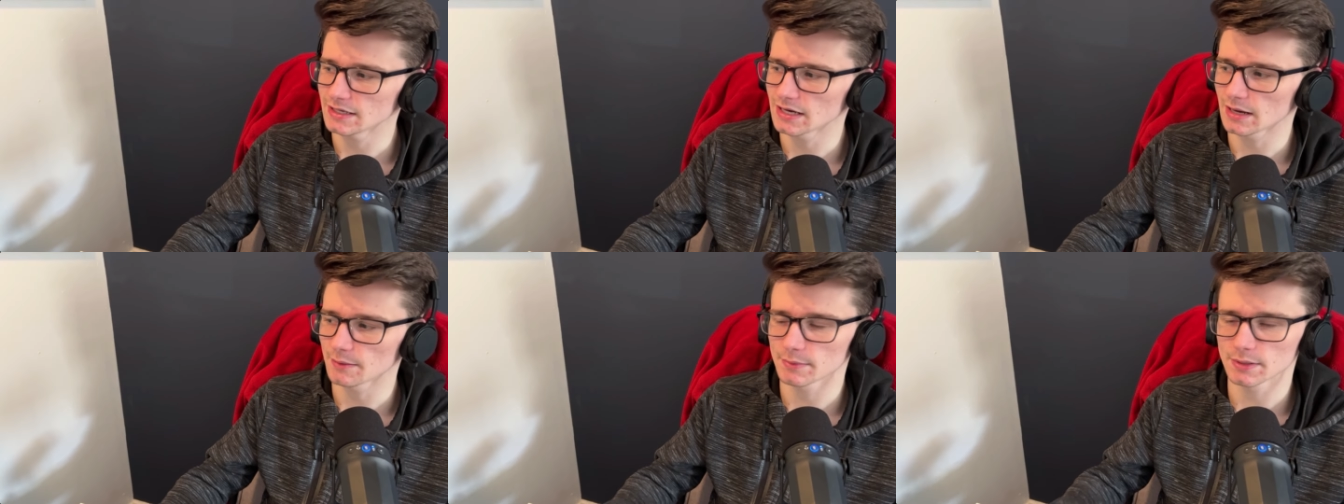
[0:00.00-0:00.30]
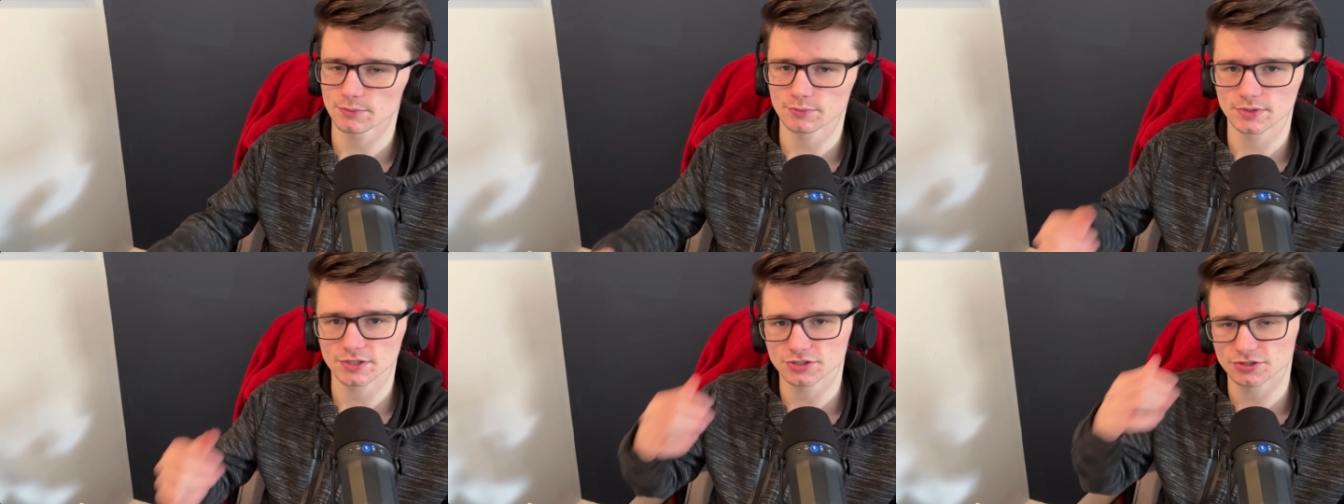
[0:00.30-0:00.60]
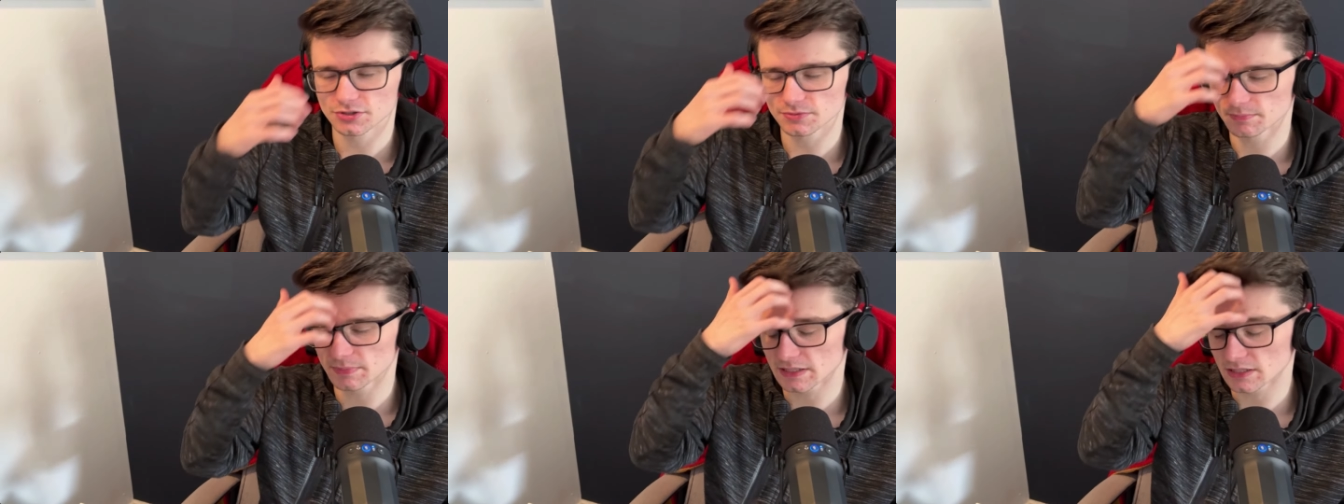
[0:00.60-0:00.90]
I mean, we
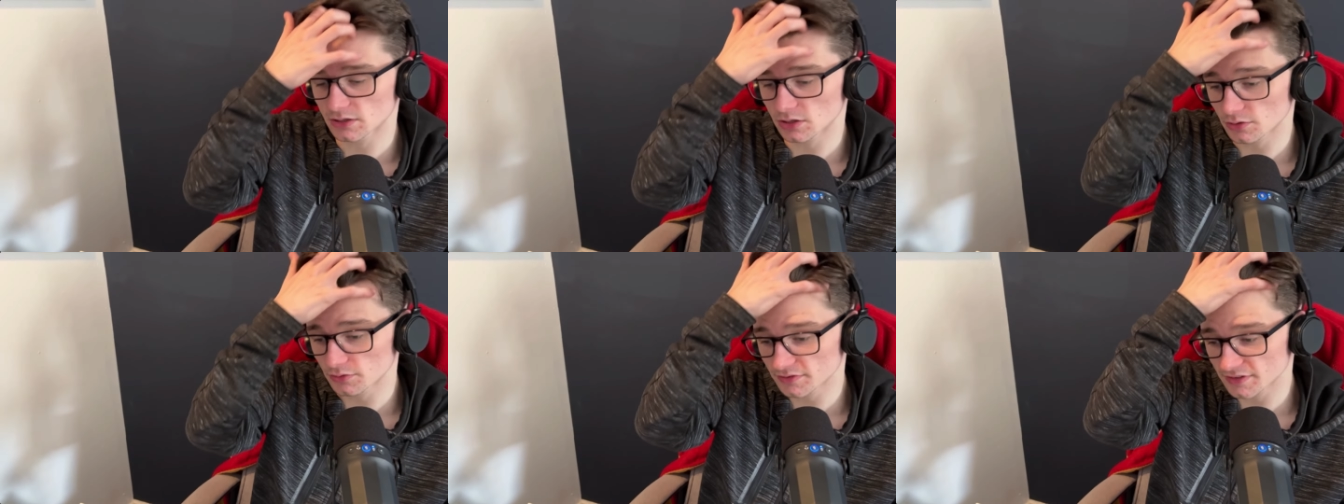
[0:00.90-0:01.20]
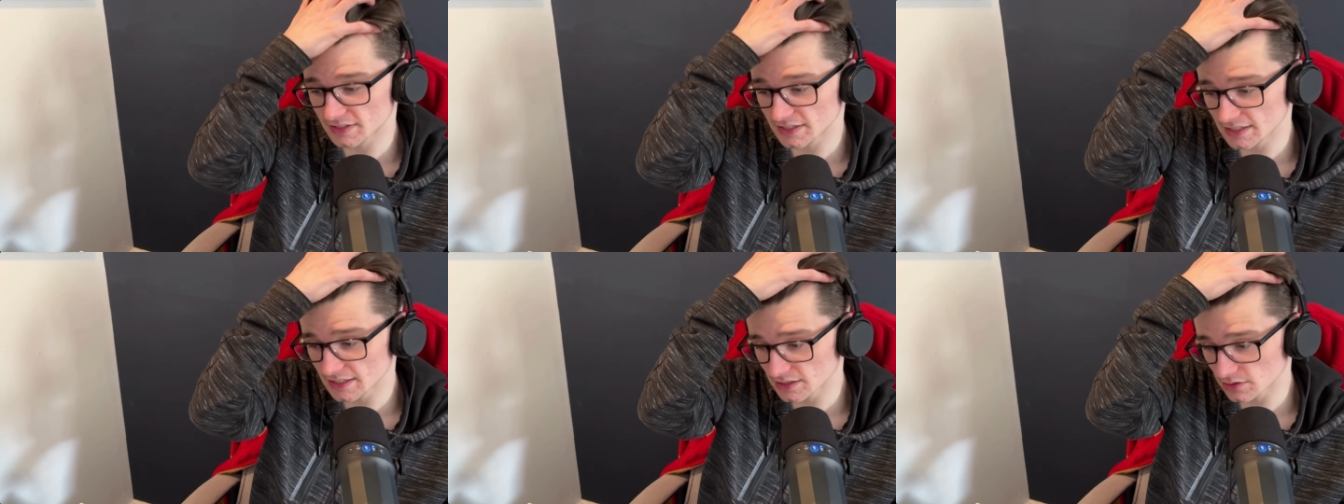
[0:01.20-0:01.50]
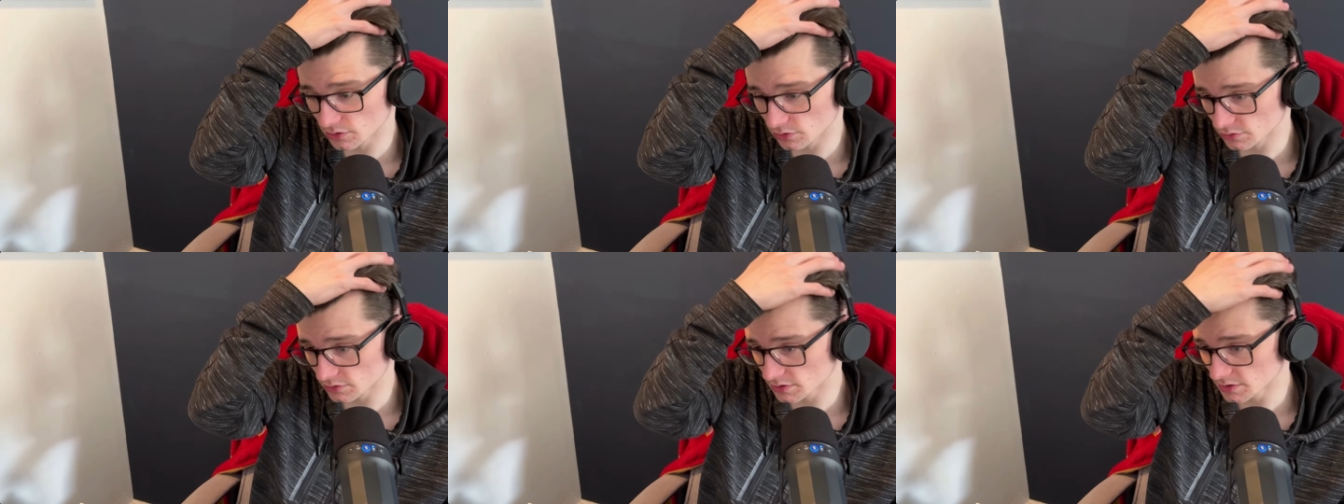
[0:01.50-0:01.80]
should be closing in
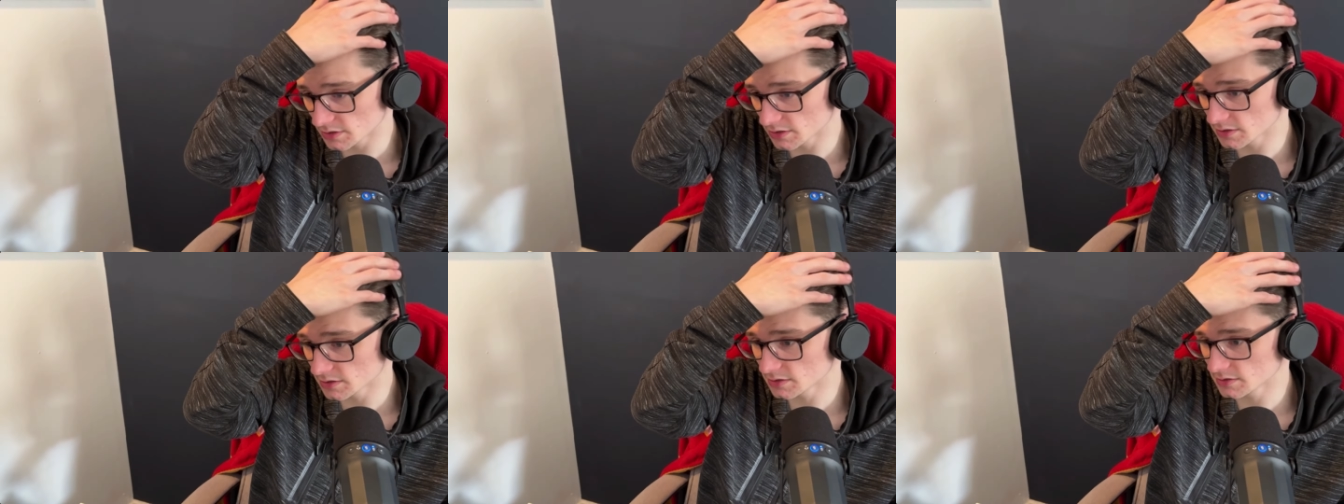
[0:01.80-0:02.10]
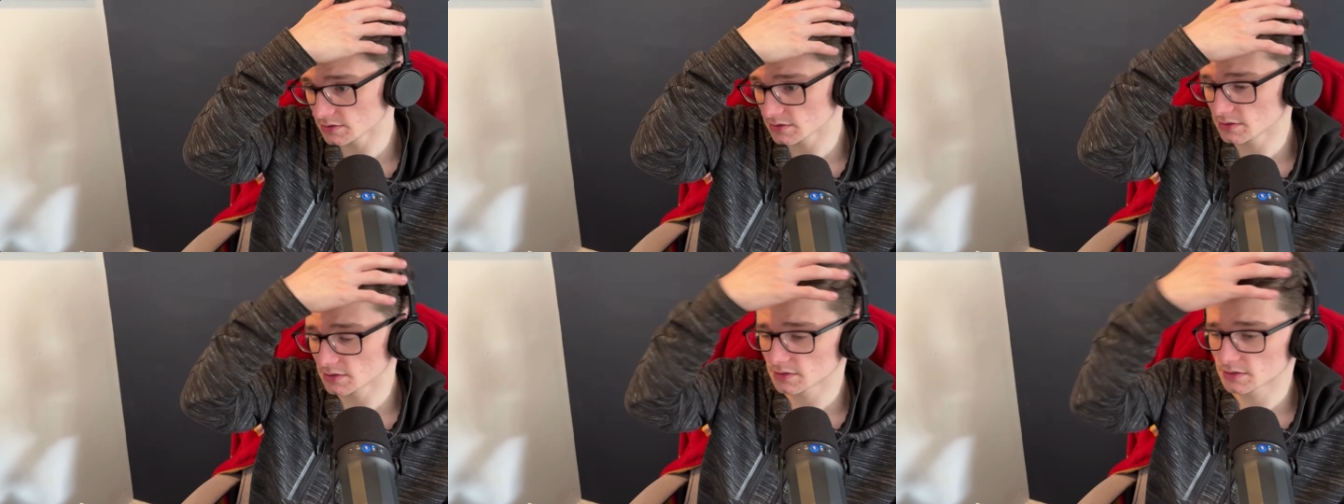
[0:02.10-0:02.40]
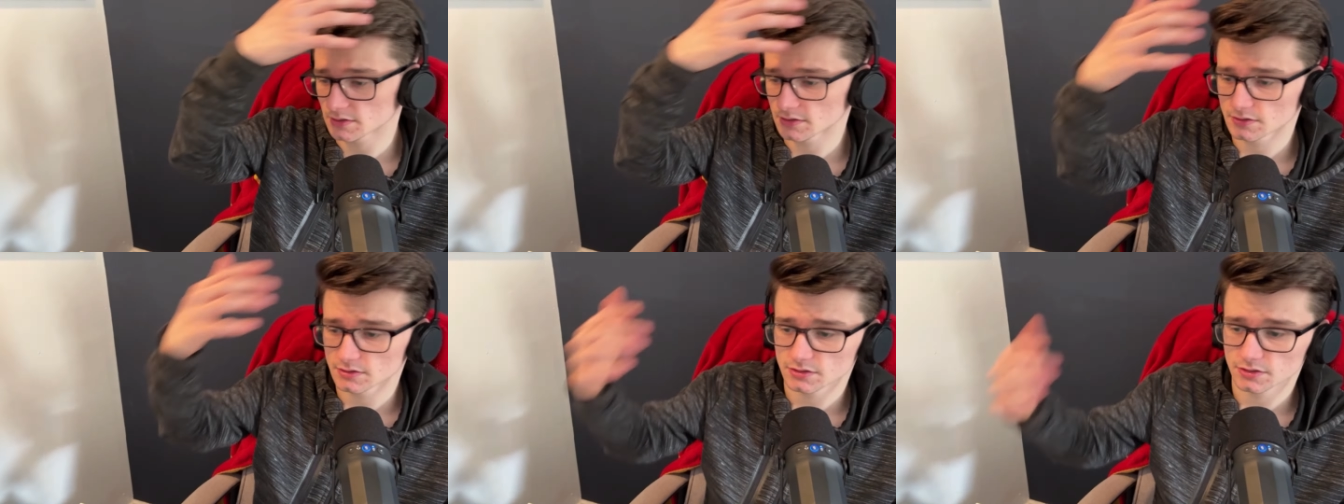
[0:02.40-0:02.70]
on uh,
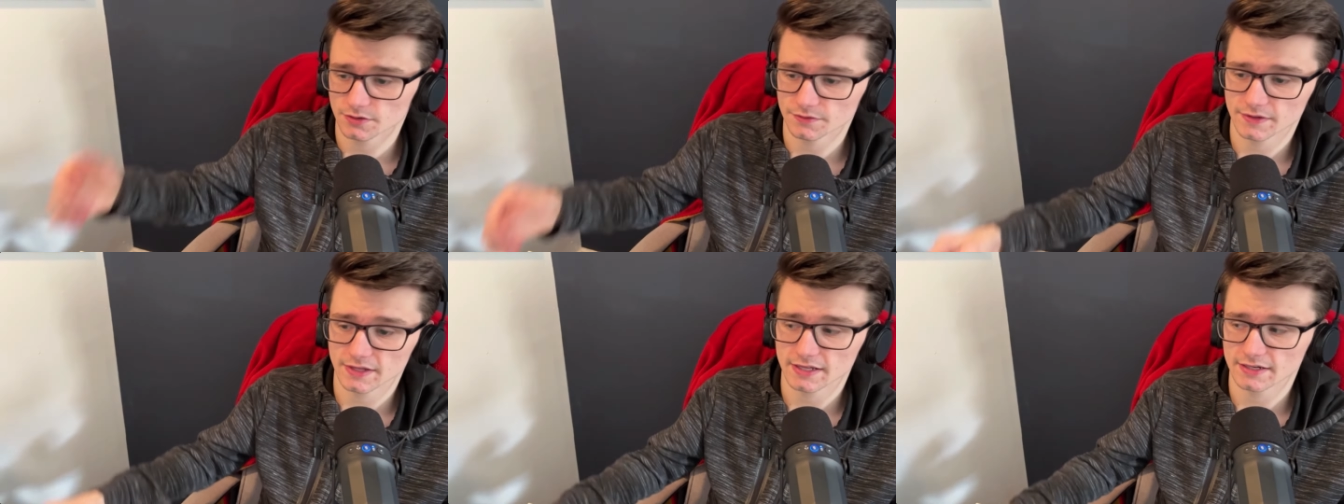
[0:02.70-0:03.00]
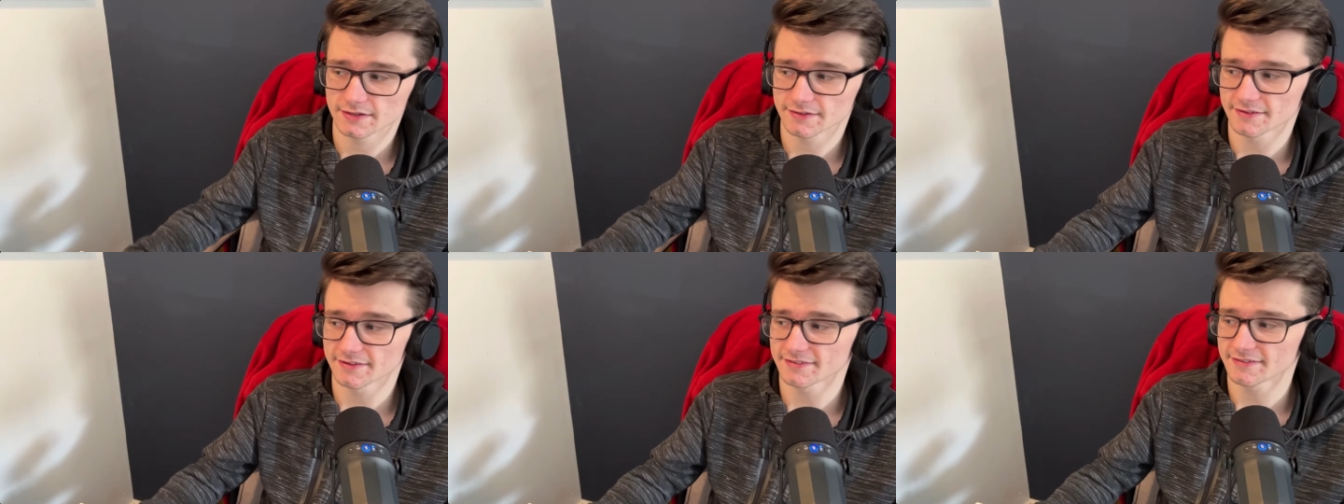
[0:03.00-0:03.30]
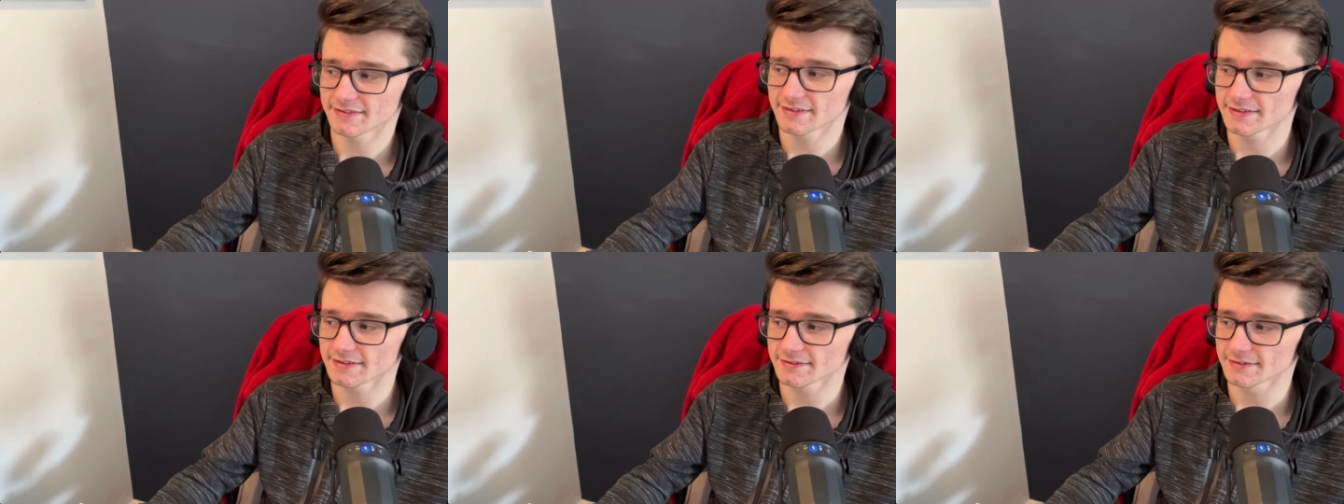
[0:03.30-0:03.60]
on the end of the
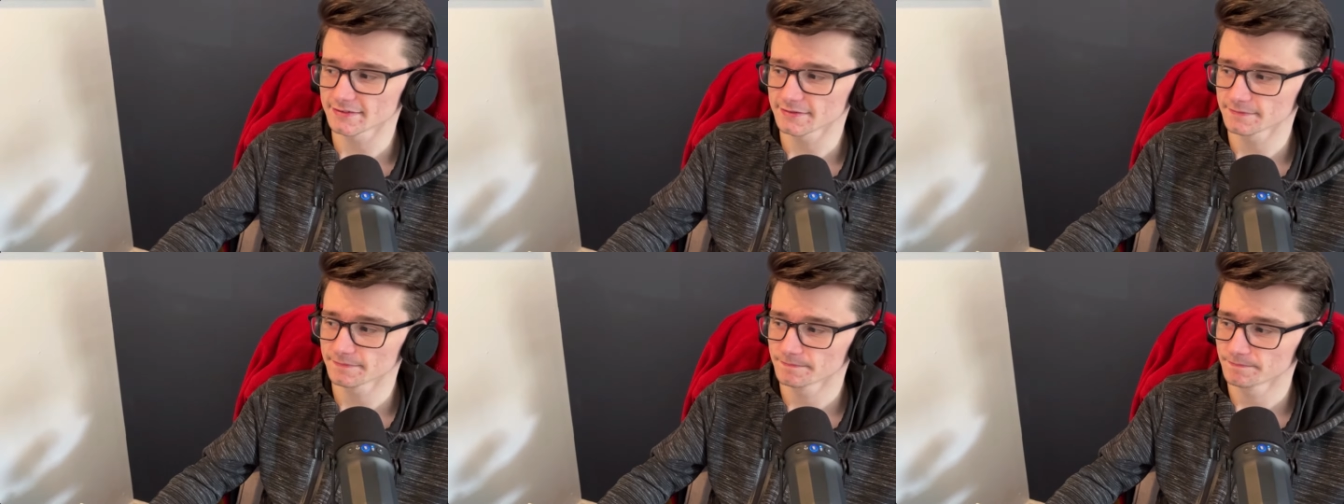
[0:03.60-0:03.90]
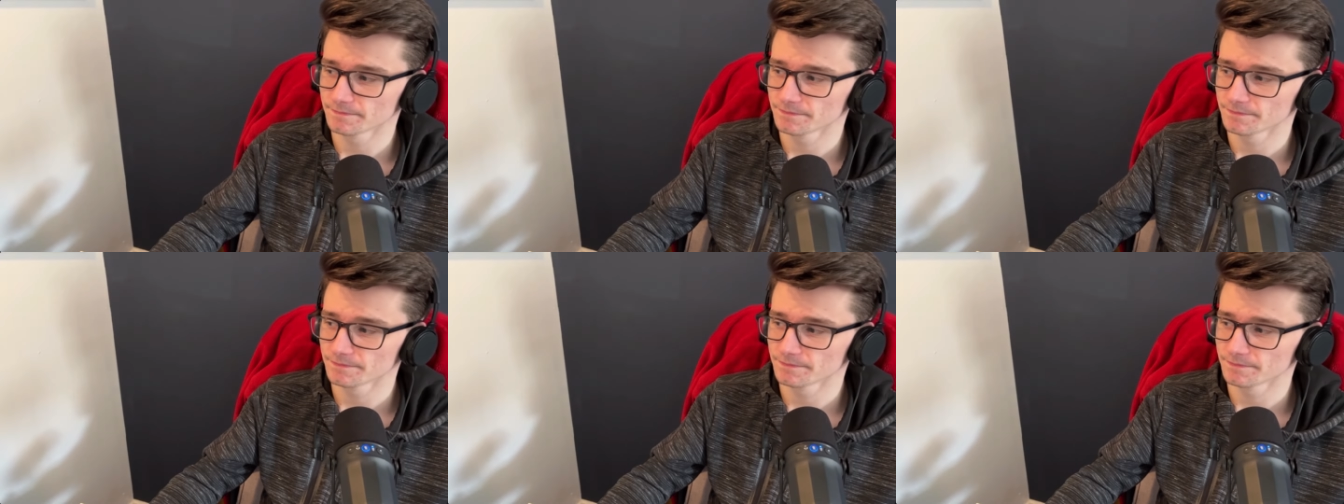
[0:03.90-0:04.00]
season.